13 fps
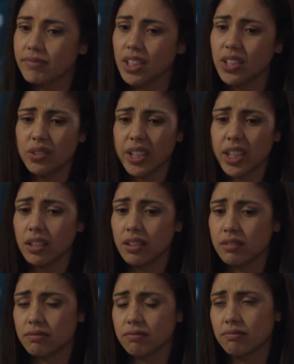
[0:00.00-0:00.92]
you
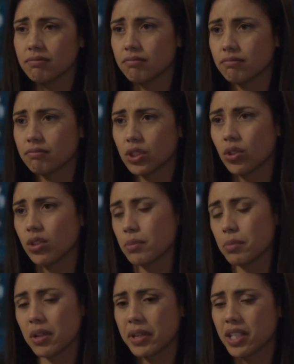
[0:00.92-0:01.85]
ready?
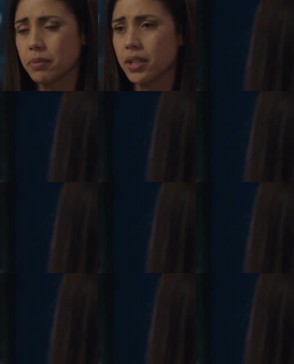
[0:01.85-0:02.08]
Madonna's mind make to